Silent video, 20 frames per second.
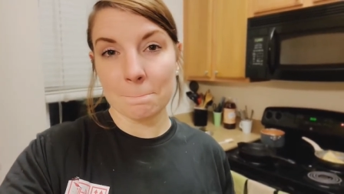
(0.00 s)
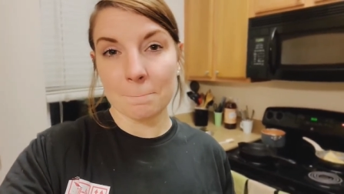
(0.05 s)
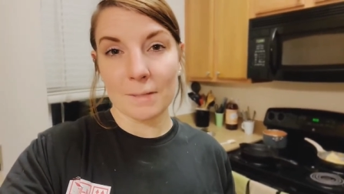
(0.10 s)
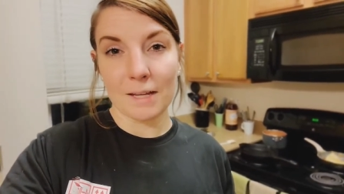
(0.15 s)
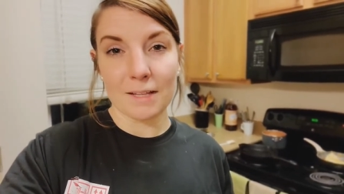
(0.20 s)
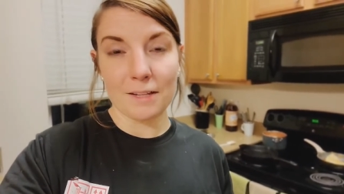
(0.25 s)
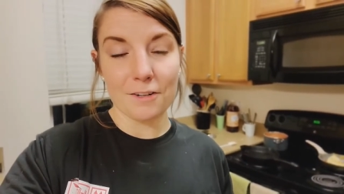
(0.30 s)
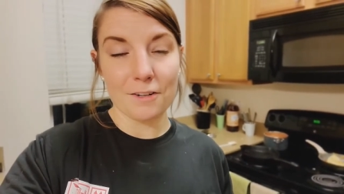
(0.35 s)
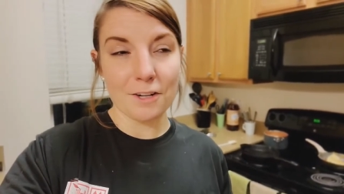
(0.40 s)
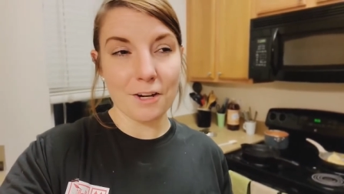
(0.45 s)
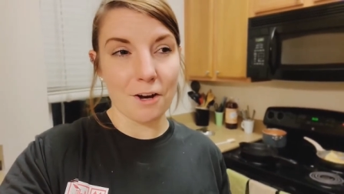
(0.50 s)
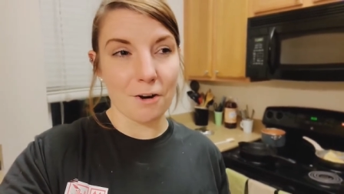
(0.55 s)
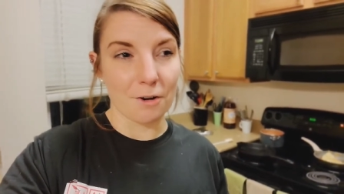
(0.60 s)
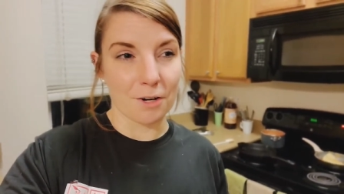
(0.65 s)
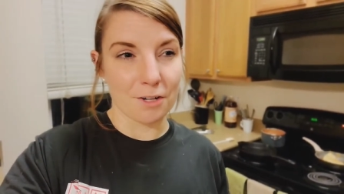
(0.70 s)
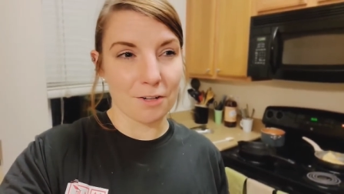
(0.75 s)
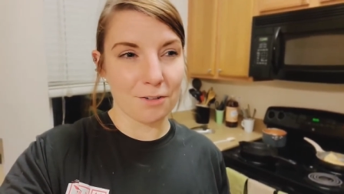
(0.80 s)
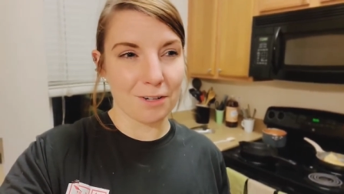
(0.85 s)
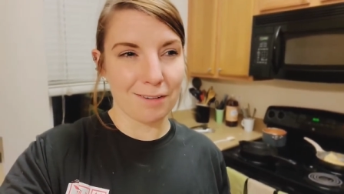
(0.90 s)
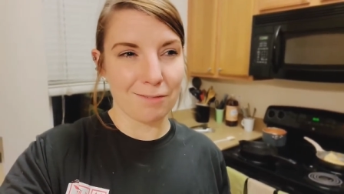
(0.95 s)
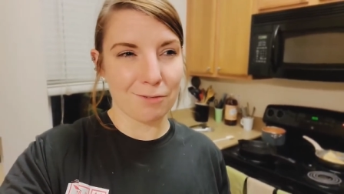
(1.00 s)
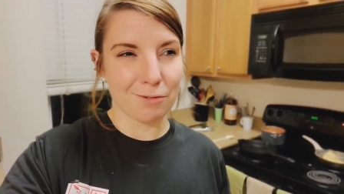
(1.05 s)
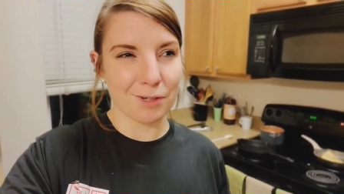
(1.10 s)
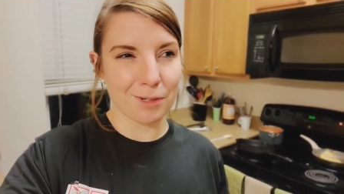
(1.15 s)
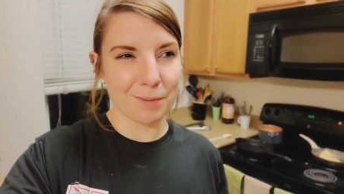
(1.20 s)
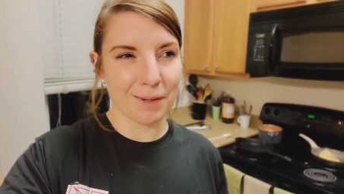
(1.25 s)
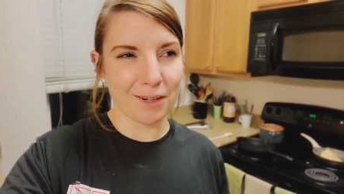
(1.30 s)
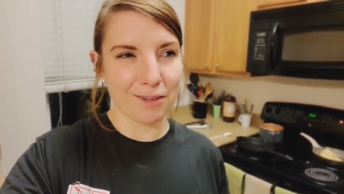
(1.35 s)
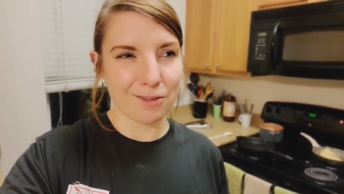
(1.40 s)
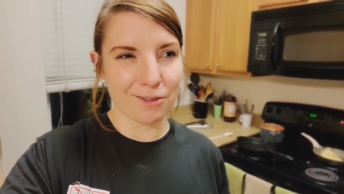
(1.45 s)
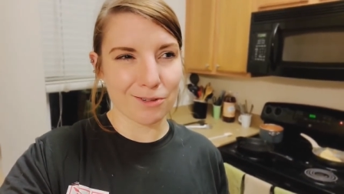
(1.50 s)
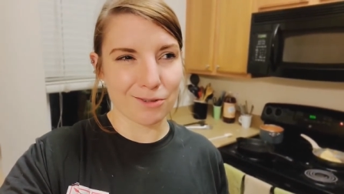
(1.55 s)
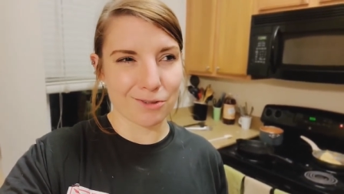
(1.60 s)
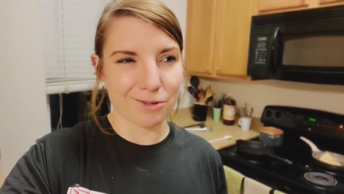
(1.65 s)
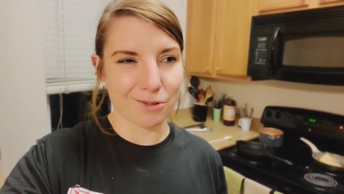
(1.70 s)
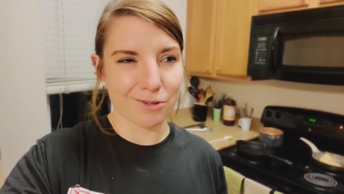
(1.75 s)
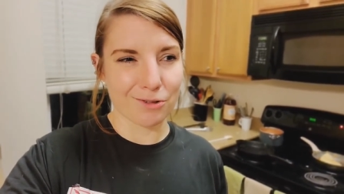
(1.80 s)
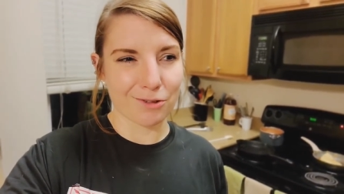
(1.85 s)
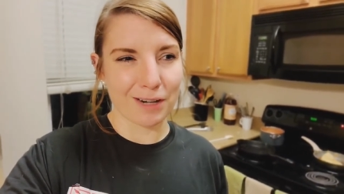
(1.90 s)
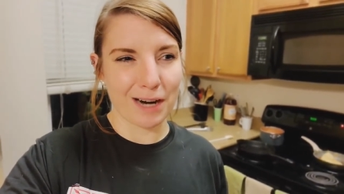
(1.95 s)
And there you go. And you don't have to worry about all those
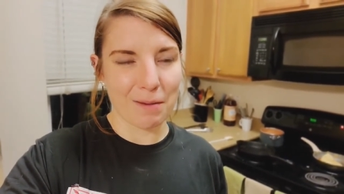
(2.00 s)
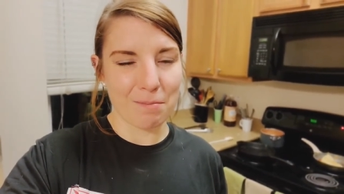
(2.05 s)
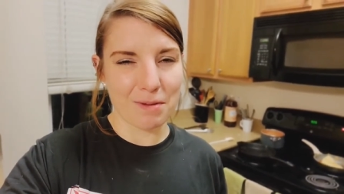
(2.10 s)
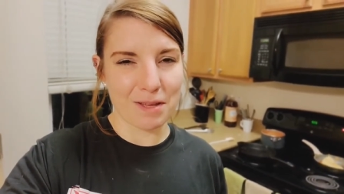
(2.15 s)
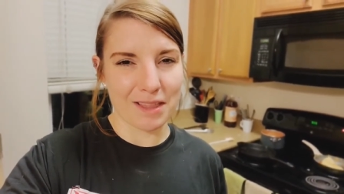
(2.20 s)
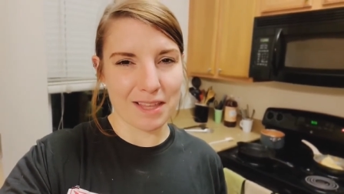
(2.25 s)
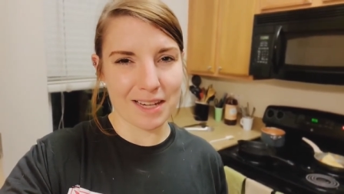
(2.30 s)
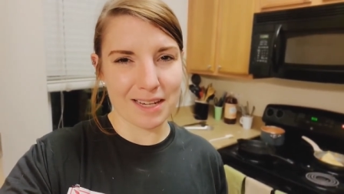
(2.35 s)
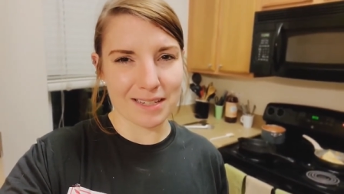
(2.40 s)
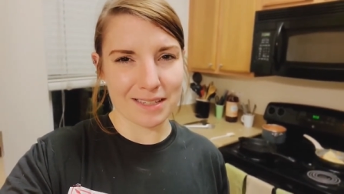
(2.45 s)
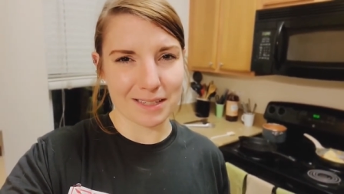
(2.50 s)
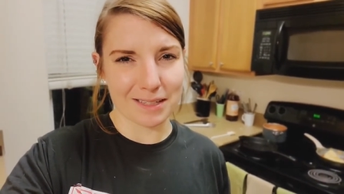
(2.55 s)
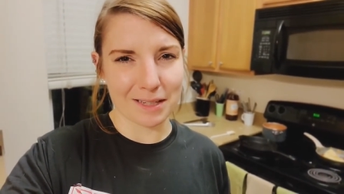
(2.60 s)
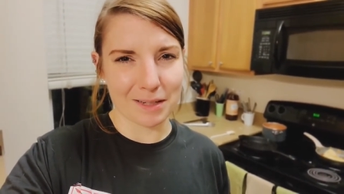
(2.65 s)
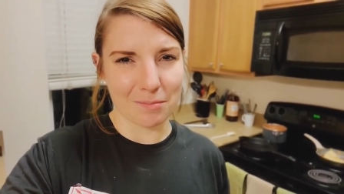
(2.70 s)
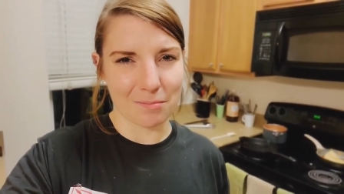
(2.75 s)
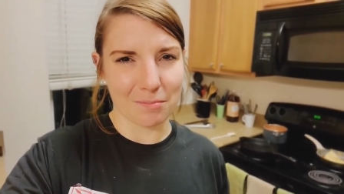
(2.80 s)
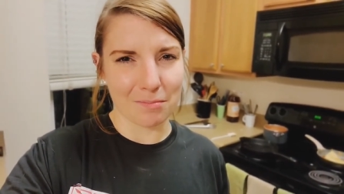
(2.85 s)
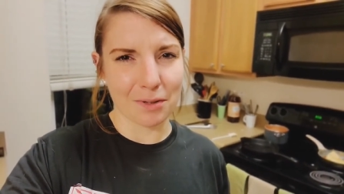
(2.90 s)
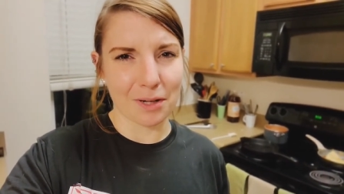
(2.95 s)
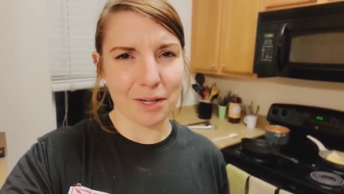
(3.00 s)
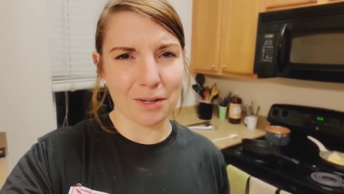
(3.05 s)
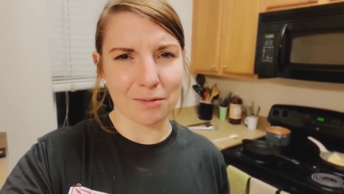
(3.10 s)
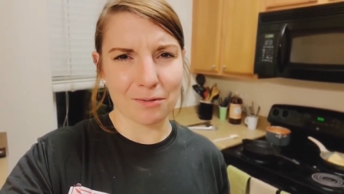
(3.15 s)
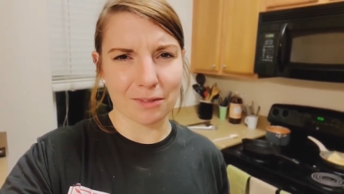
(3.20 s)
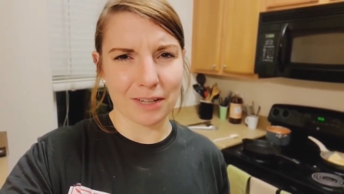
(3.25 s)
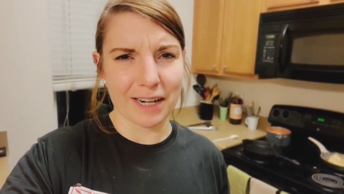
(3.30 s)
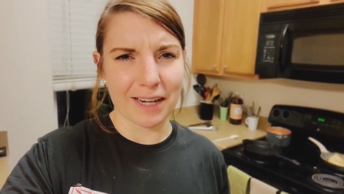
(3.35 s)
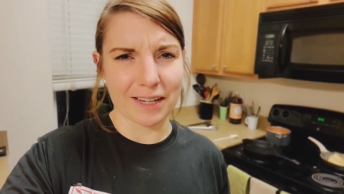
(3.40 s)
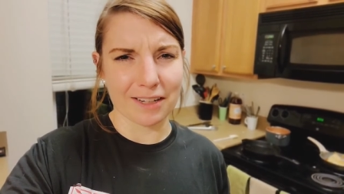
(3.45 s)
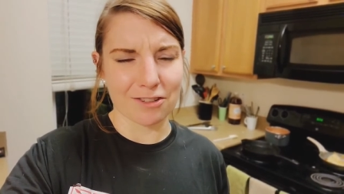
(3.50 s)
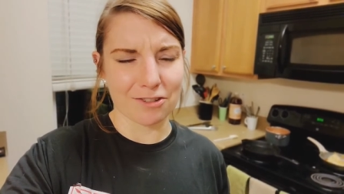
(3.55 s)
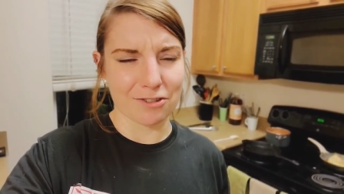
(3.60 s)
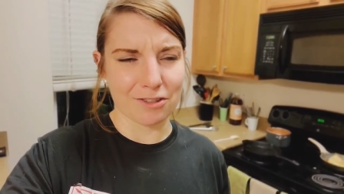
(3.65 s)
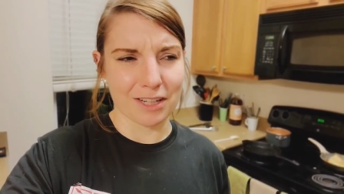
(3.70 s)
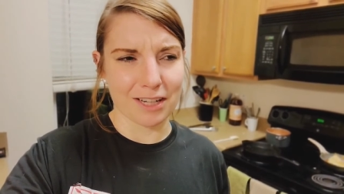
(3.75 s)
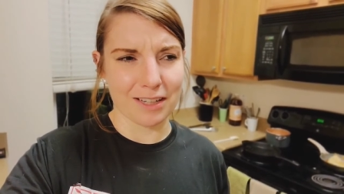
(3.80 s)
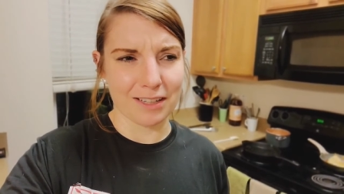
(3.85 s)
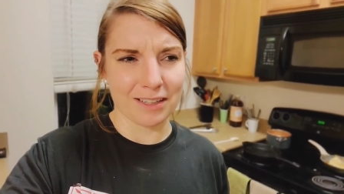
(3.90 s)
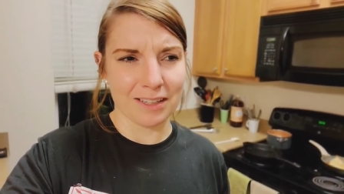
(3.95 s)
crappy things that they put in ranch
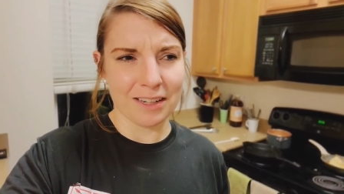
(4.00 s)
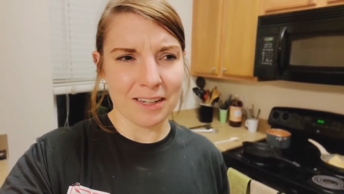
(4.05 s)
that